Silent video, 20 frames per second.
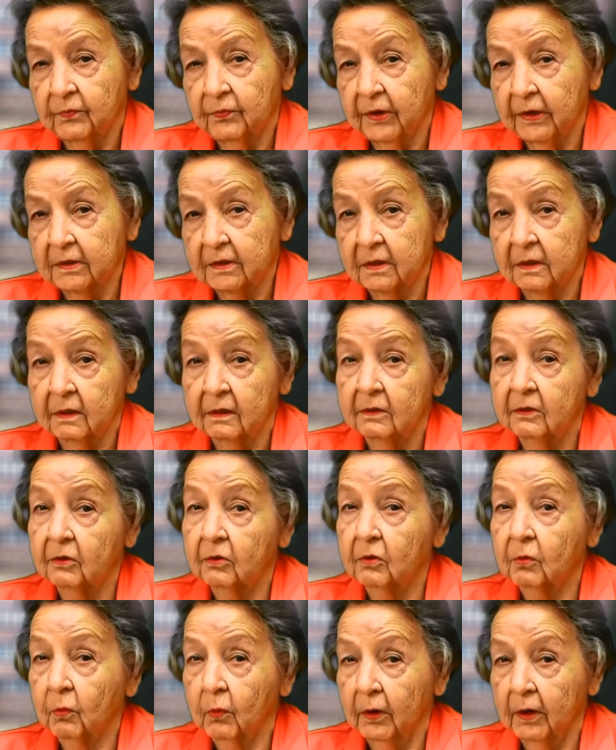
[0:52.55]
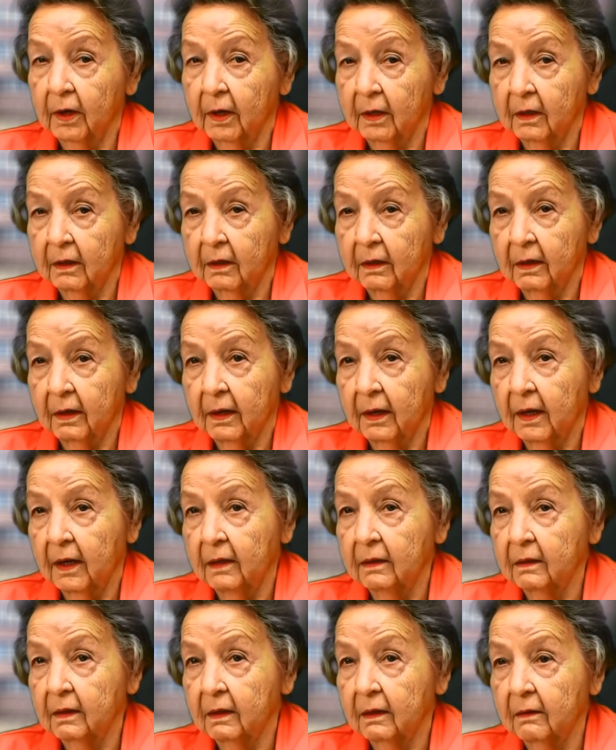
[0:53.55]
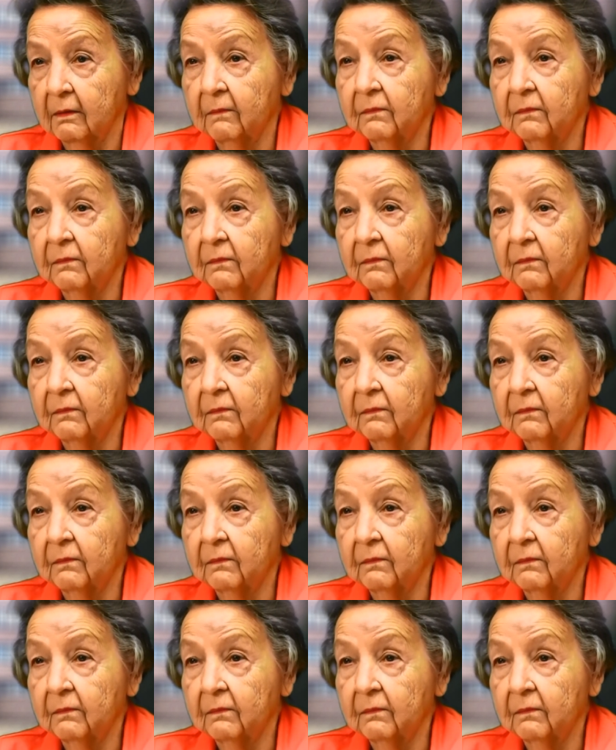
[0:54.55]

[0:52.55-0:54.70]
fixing to quit, and